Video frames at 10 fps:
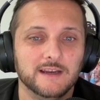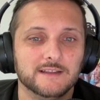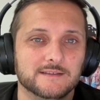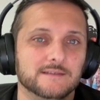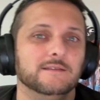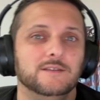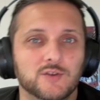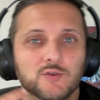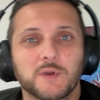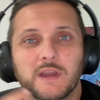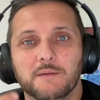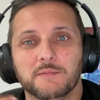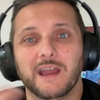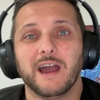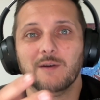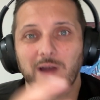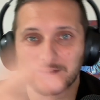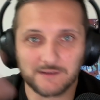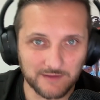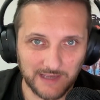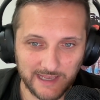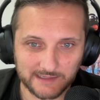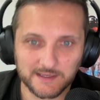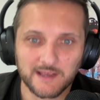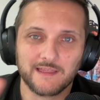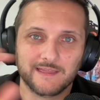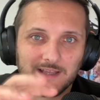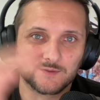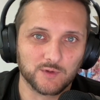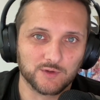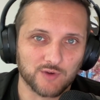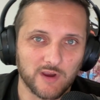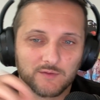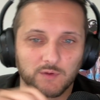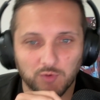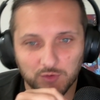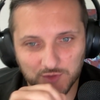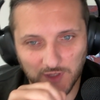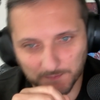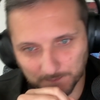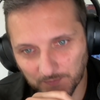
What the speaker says: It's you become the guy who has all the guys. That's what you're trying to approach there.